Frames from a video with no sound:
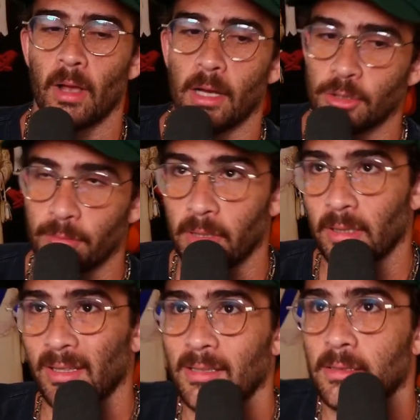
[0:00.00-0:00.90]
I should be
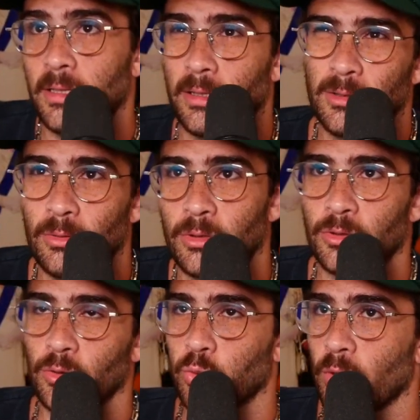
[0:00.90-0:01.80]
at least eating
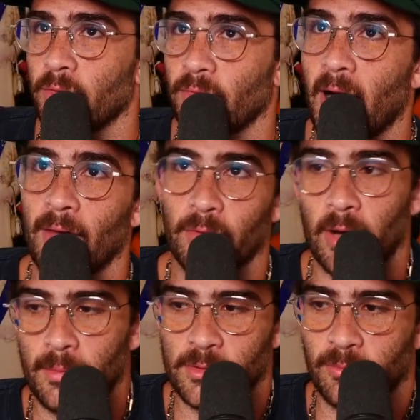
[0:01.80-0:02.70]
225
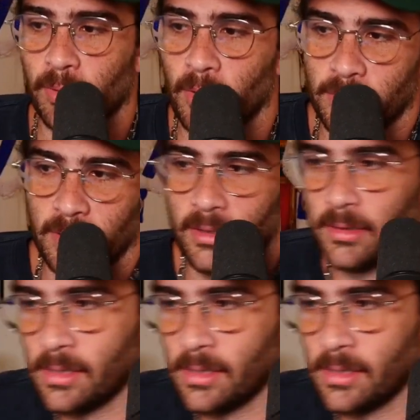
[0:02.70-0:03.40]
grams of protein.